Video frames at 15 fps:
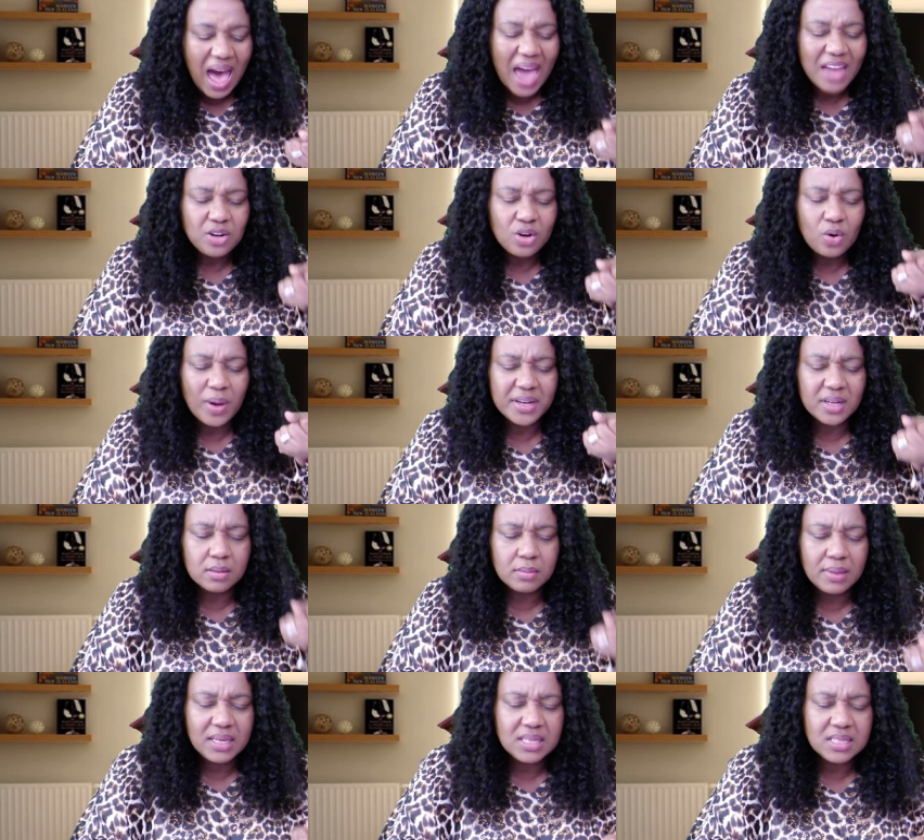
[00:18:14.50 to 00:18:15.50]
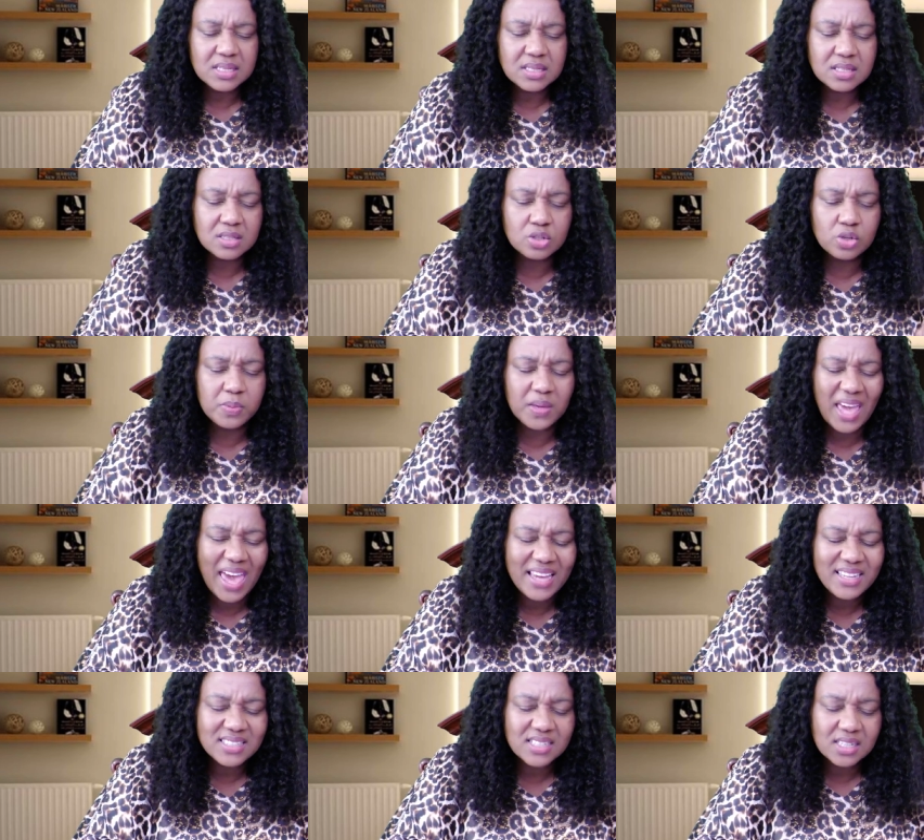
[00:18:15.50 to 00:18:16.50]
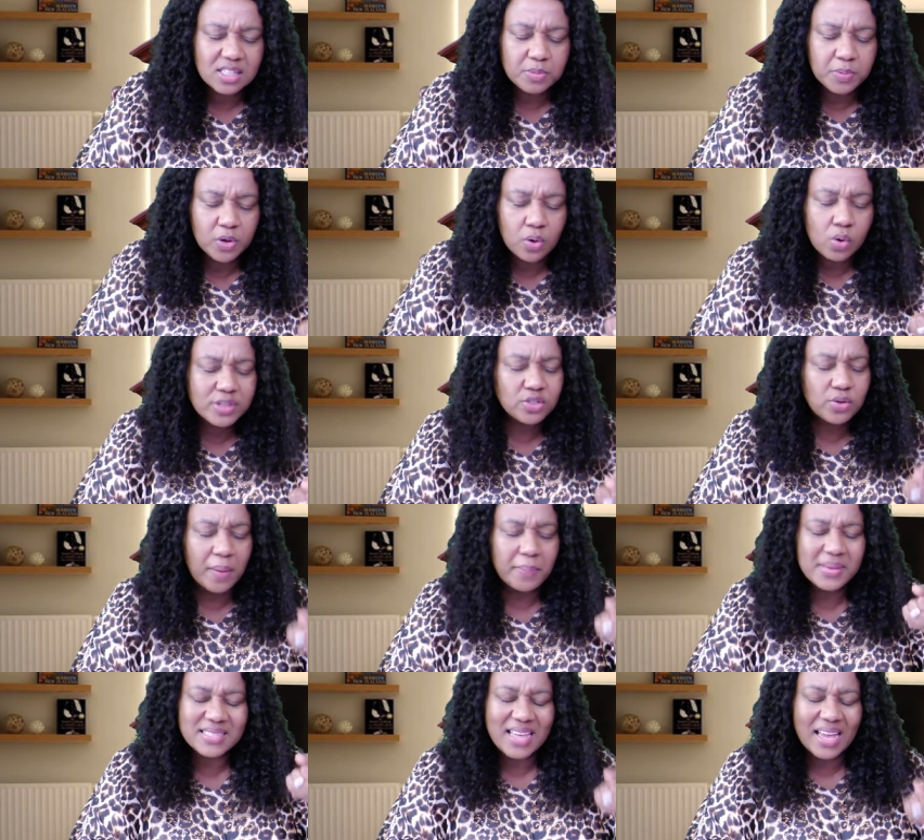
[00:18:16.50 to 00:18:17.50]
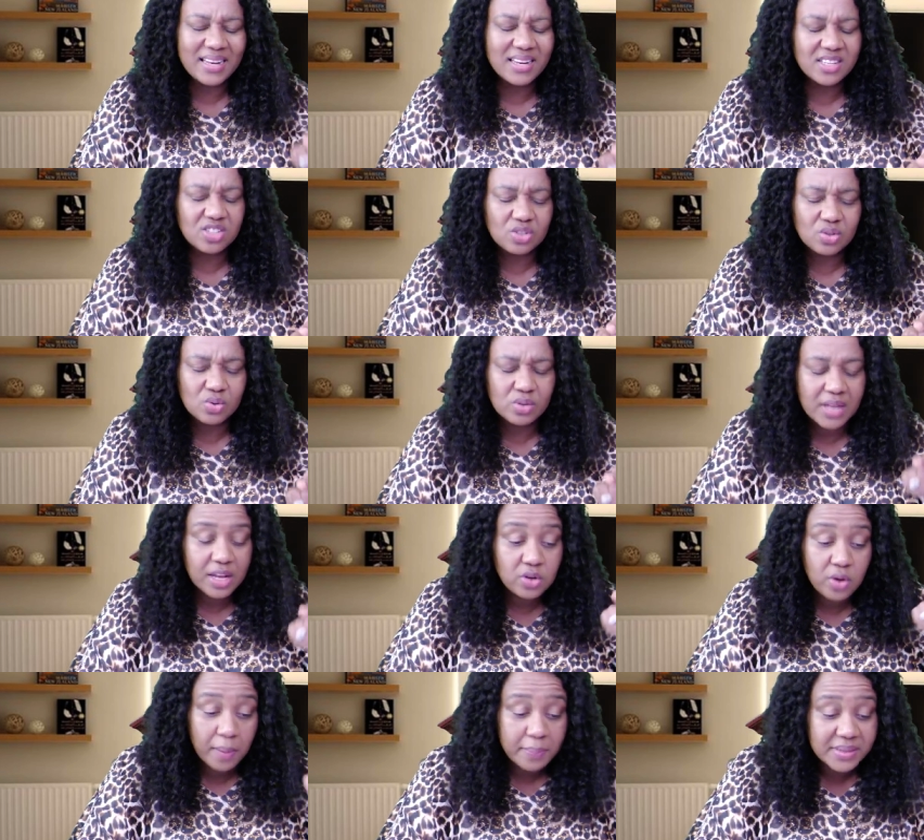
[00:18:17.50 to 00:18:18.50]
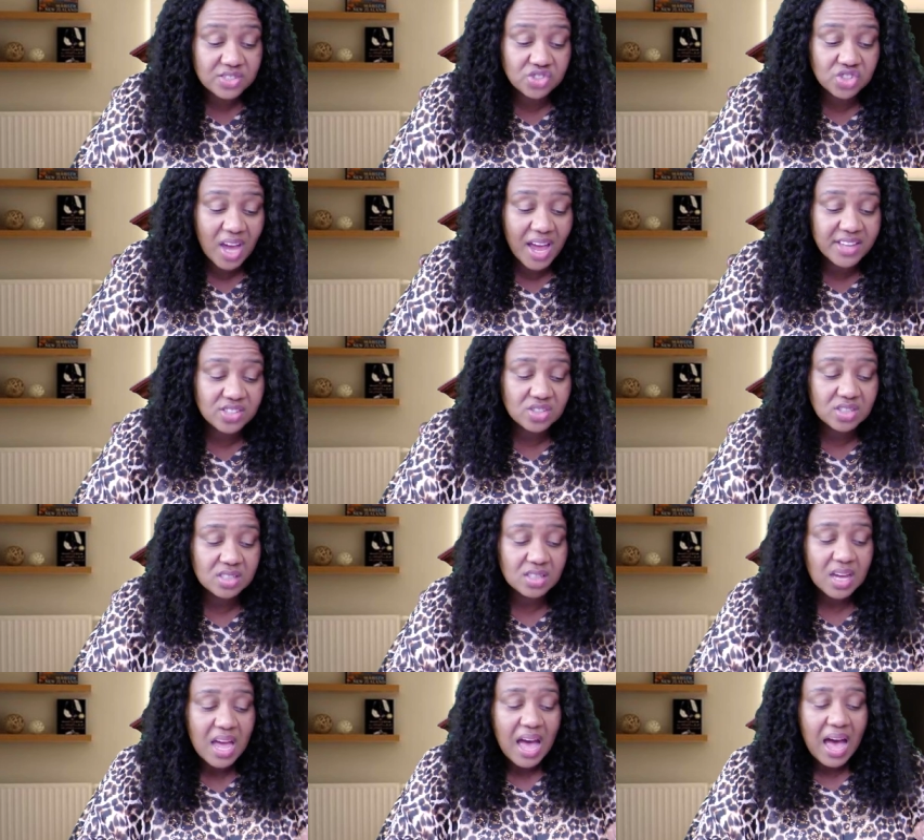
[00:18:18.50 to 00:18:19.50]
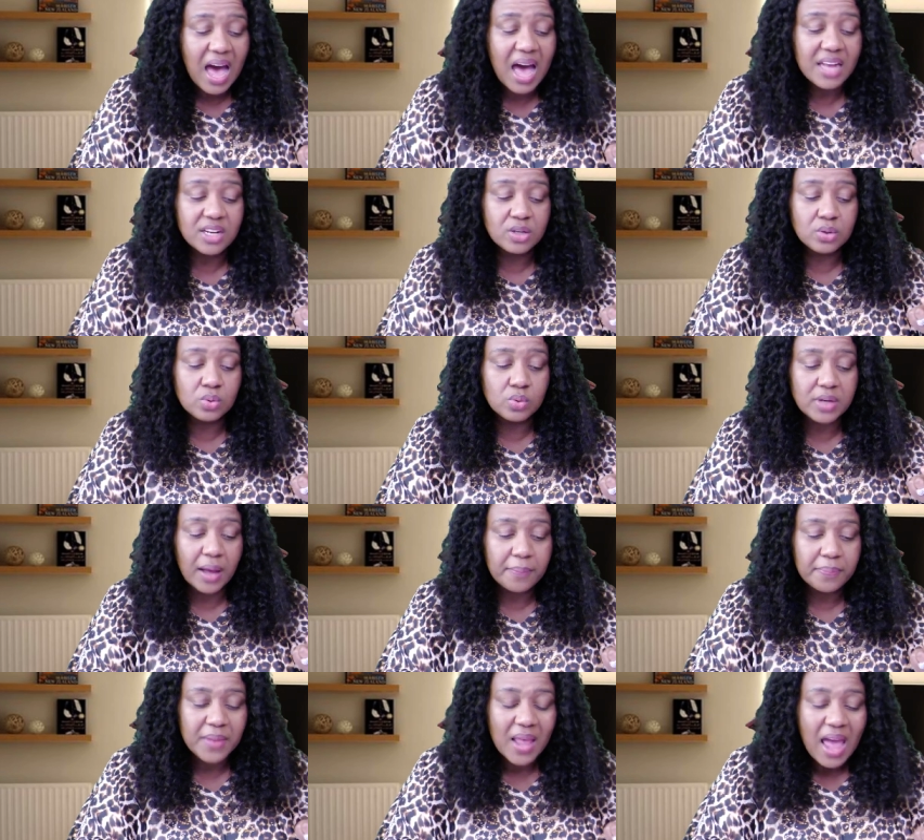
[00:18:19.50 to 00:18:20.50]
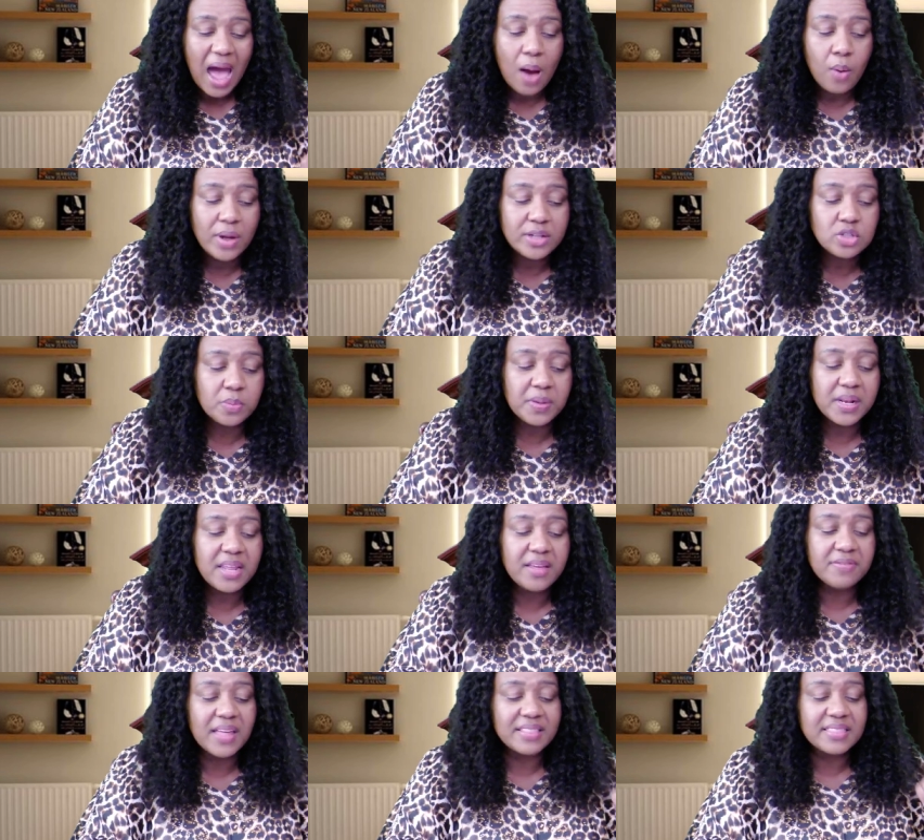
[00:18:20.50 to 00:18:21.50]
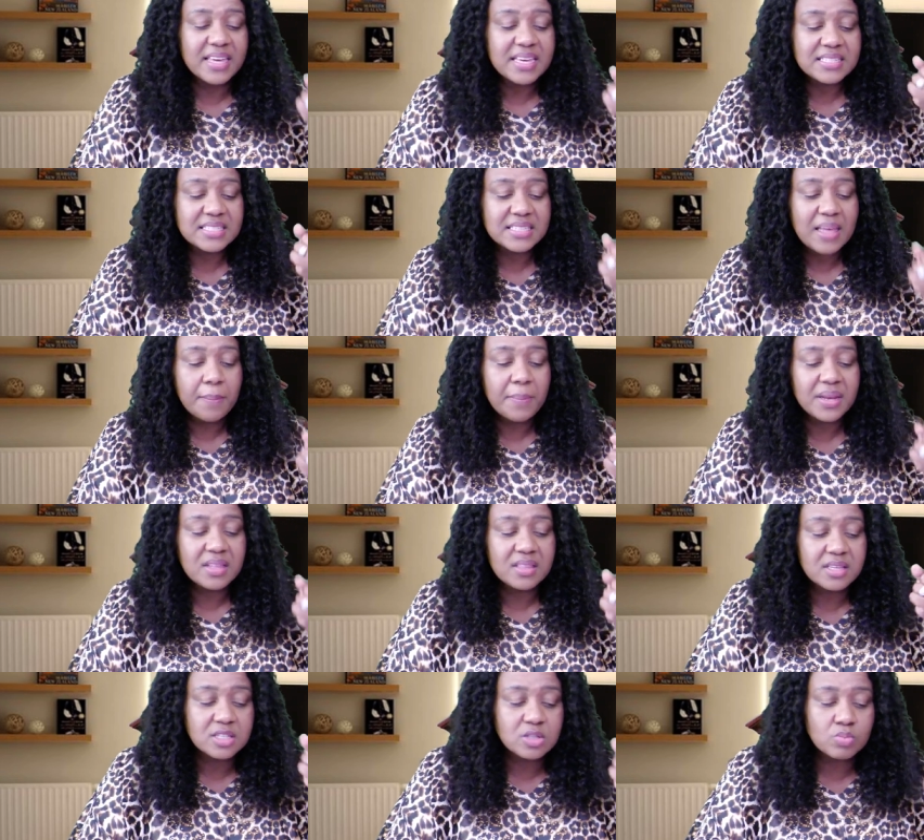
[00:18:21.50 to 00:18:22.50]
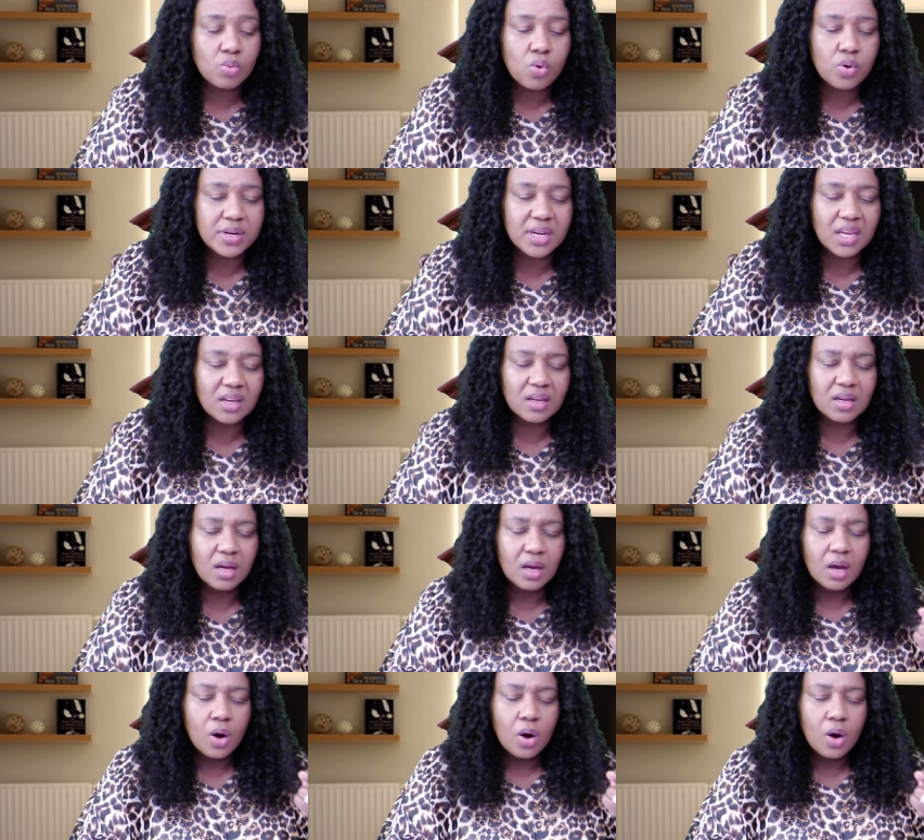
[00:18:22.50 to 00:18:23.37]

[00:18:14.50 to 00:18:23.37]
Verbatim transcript: I know what it means to be hated because you are misunderstood and you are misjudged. Hallelujah. I want to believe that there is somebody this morning